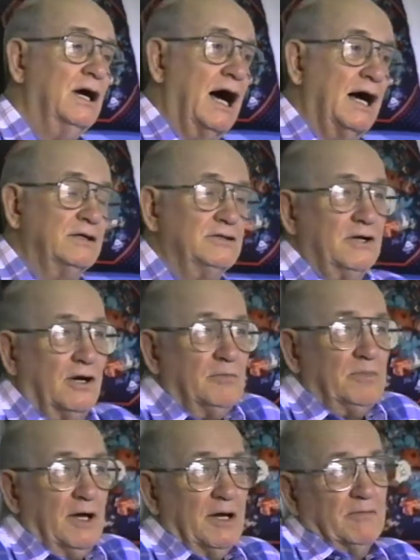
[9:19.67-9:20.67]
I started
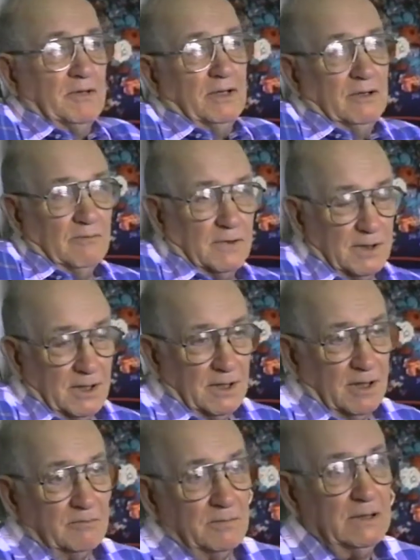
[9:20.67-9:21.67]
playing with, with
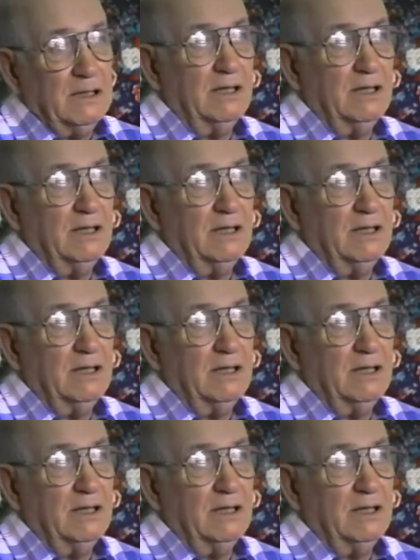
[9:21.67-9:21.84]
him